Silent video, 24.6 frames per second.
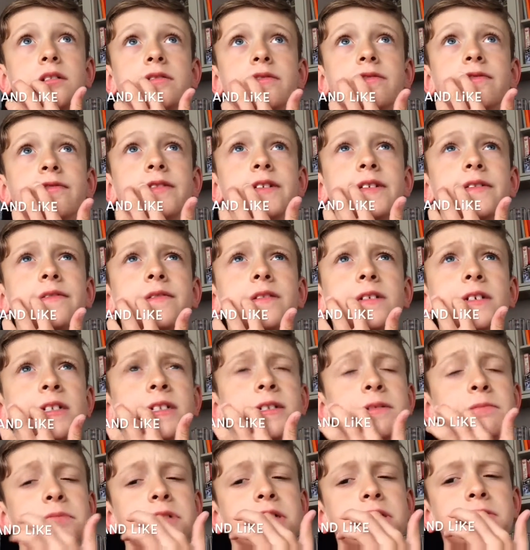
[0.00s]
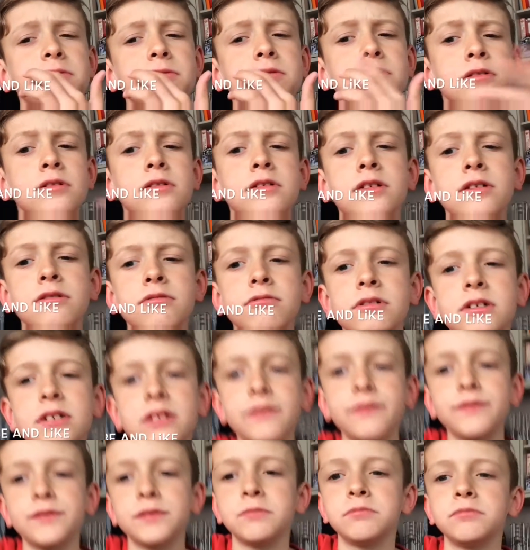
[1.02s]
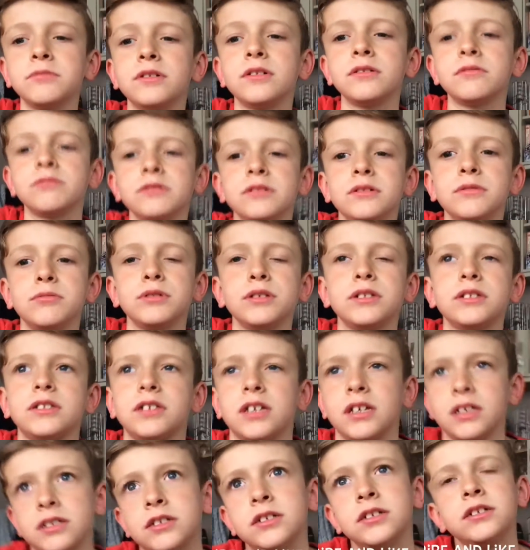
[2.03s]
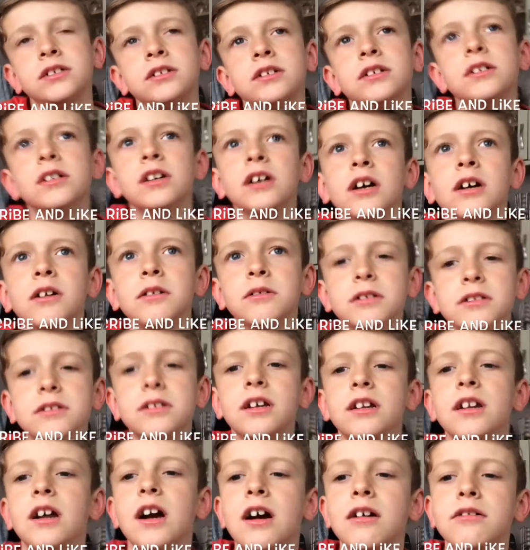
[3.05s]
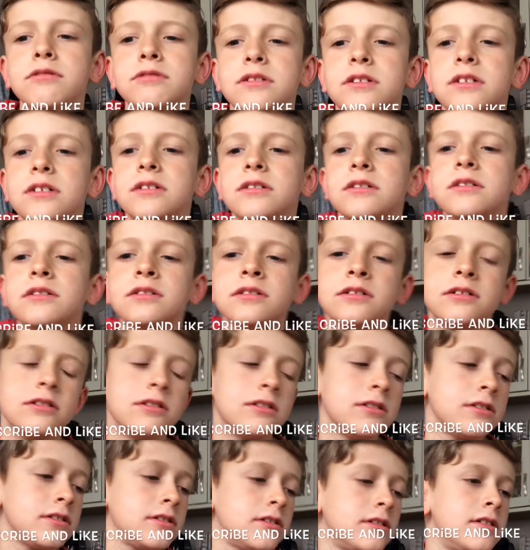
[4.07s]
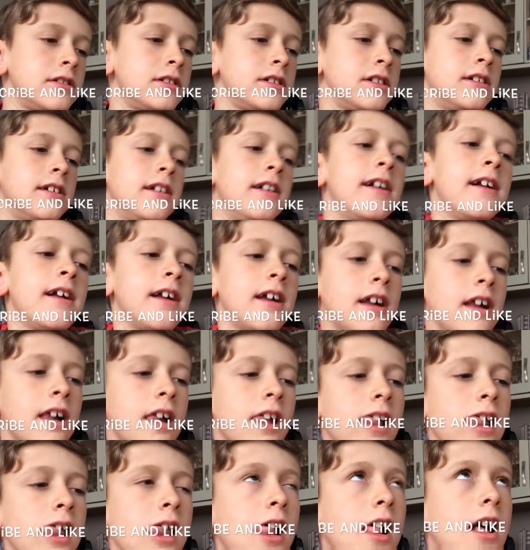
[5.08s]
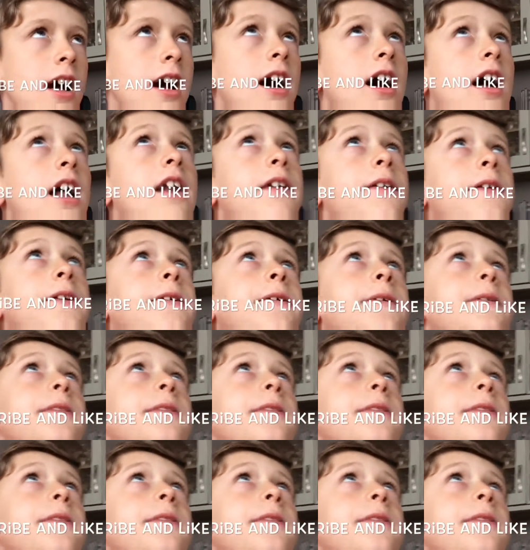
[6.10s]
15 minute walk away from where we were staying. We stayed at How Stean Gorge, and